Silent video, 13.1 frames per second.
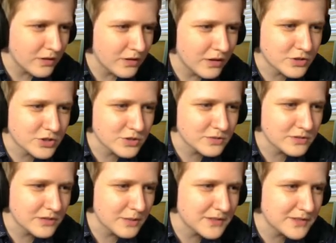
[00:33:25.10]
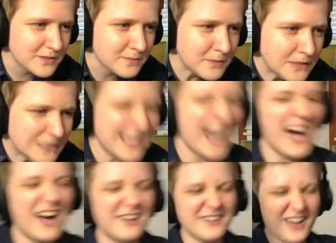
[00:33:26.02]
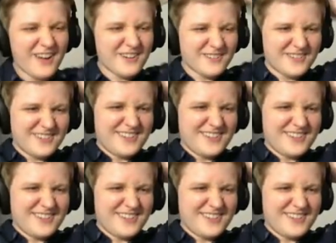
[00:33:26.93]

Oh, shoot. I missed him. Oh, no!